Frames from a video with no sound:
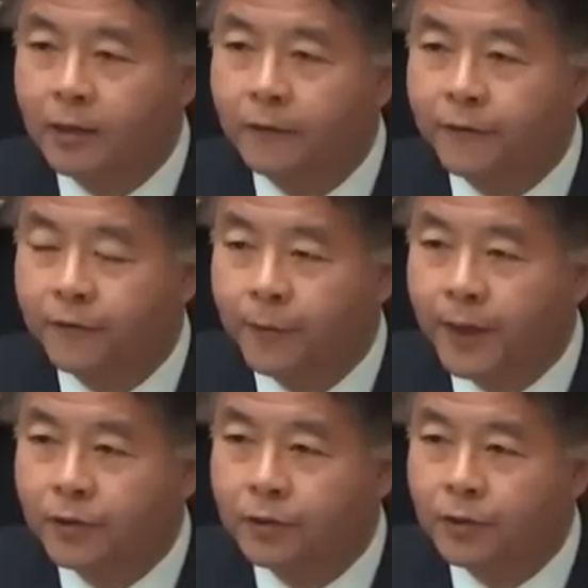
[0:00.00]
had enough
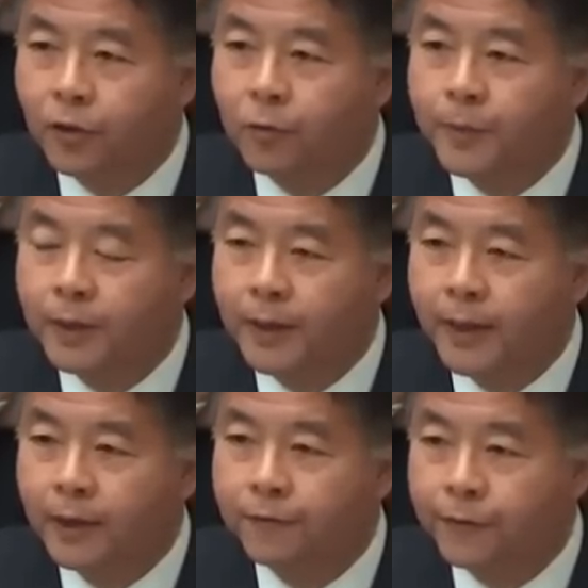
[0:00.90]
information to open
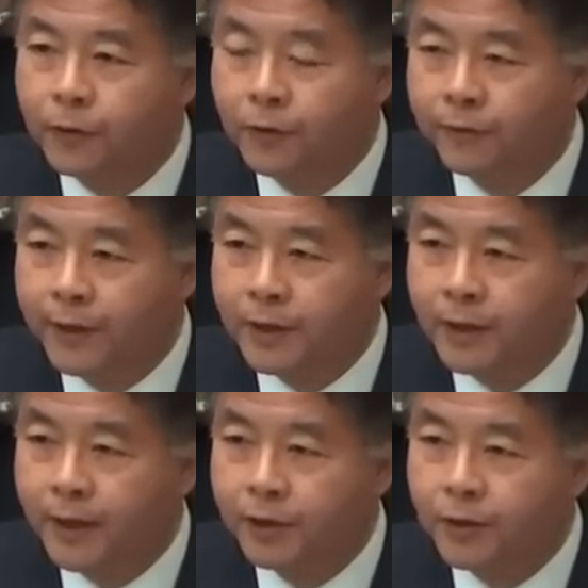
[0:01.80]
a full
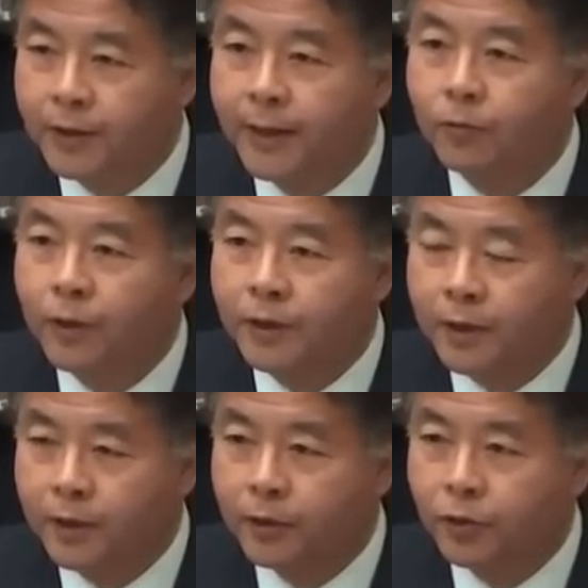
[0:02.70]
investigation. That was
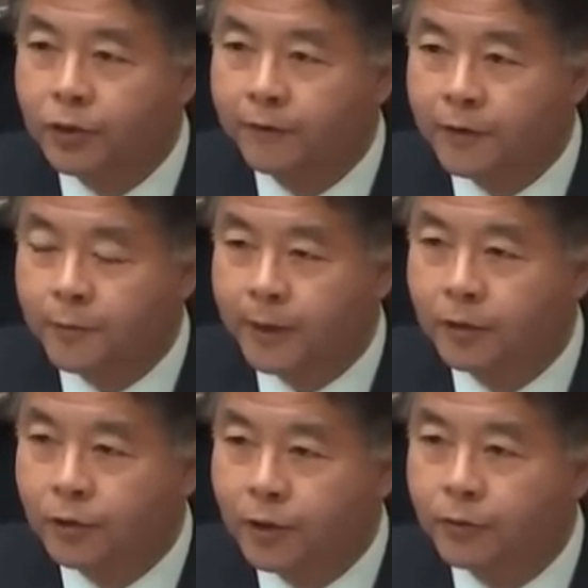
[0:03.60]
the conclusion of the
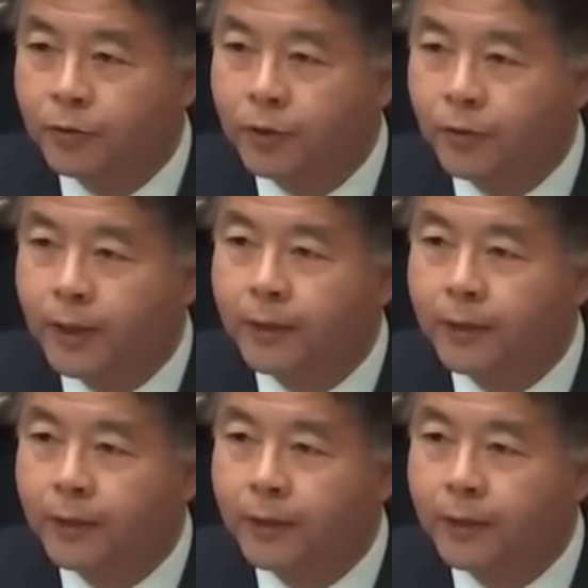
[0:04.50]
Inspector General,